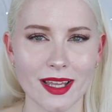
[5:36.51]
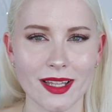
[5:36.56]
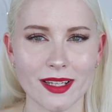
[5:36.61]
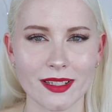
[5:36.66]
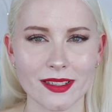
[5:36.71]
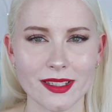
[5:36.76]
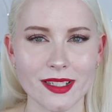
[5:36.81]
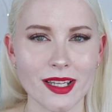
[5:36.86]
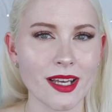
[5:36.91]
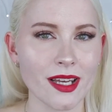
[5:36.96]

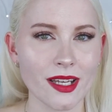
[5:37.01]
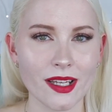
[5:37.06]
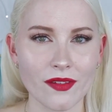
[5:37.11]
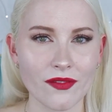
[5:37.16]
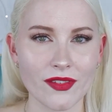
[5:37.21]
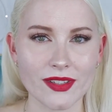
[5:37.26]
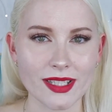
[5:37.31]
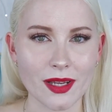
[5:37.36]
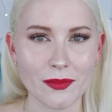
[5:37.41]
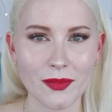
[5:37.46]
and
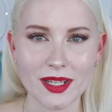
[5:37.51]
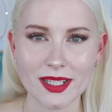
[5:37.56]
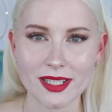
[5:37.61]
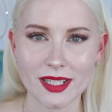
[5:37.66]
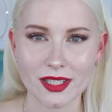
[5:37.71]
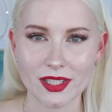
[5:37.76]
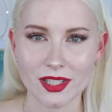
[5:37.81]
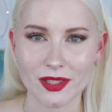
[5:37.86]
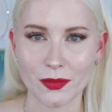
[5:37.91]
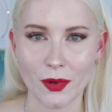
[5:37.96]
for some
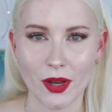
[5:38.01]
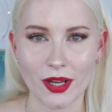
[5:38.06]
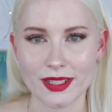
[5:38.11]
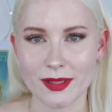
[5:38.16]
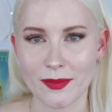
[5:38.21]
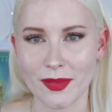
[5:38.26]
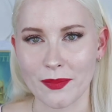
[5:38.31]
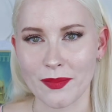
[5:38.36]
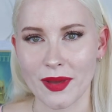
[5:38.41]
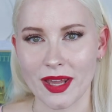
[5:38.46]
reason it just
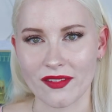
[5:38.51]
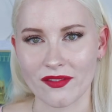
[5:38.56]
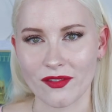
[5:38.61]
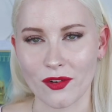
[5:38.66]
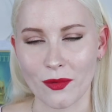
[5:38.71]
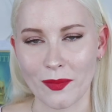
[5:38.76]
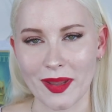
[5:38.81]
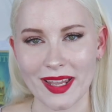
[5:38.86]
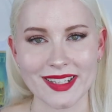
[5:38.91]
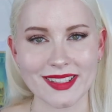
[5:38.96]
works a bit better
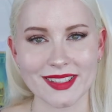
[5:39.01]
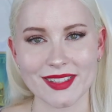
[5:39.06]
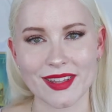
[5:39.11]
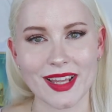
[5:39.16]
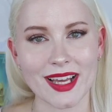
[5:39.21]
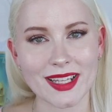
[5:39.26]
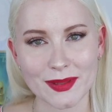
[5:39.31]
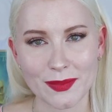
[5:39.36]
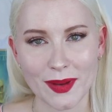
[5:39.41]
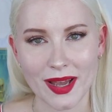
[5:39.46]
for me, so
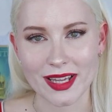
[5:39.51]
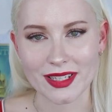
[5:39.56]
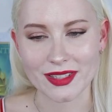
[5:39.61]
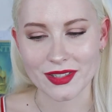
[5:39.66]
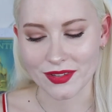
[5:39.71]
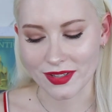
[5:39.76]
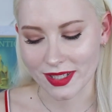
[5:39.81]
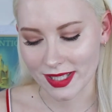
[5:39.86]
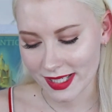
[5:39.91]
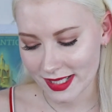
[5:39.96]
that's why I
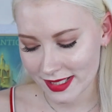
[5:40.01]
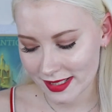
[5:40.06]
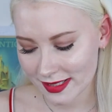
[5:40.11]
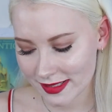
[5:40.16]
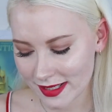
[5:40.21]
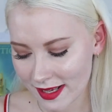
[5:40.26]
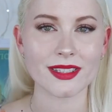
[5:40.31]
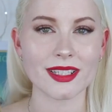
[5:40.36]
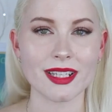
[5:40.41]
do this.